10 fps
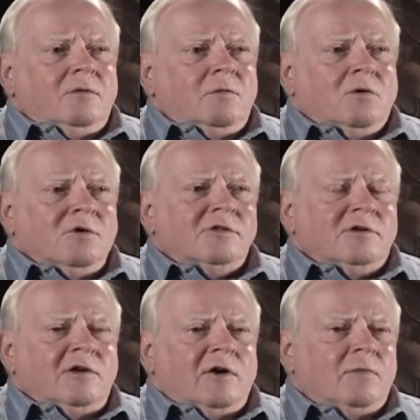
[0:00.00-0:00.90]
war is a
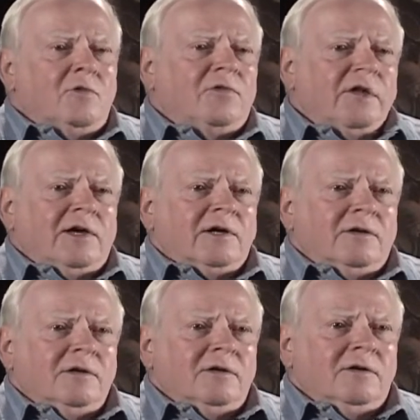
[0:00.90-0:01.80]
terrible thing.
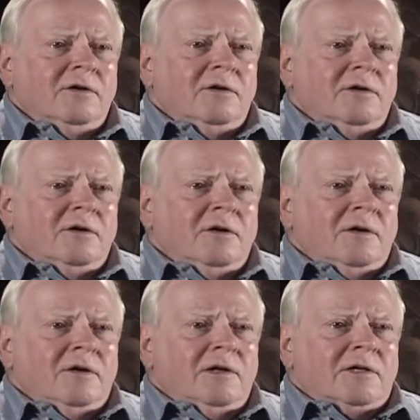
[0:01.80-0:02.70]

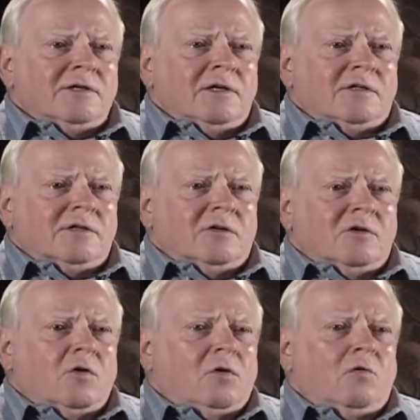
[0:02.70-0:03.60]
It's, it's a
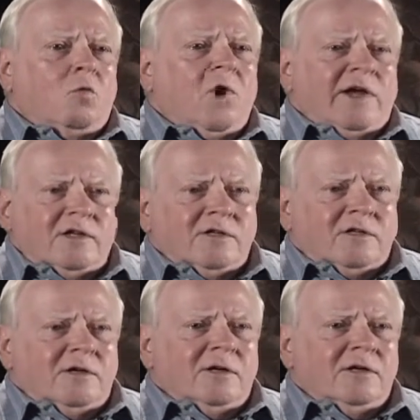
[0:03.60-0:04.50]
total
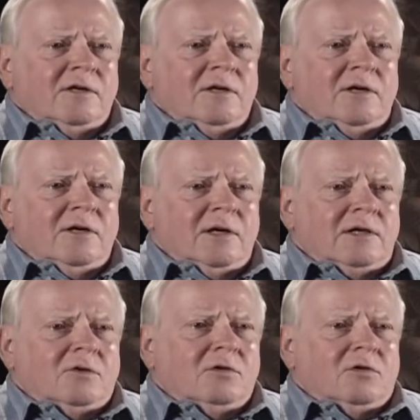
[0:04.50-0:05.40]
waste
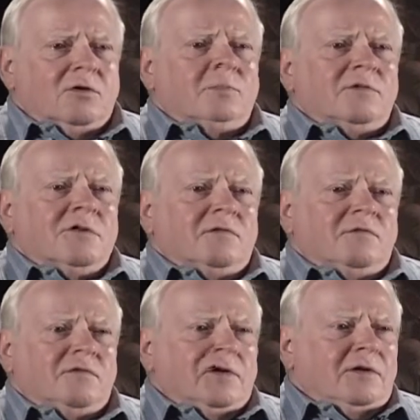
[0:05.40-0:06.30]
in terms
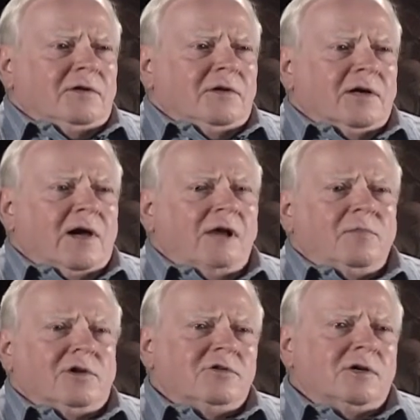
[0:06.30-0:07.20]
of uh,
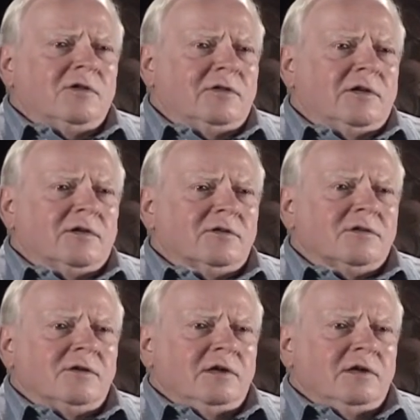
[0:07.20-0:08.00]
accomplishing things.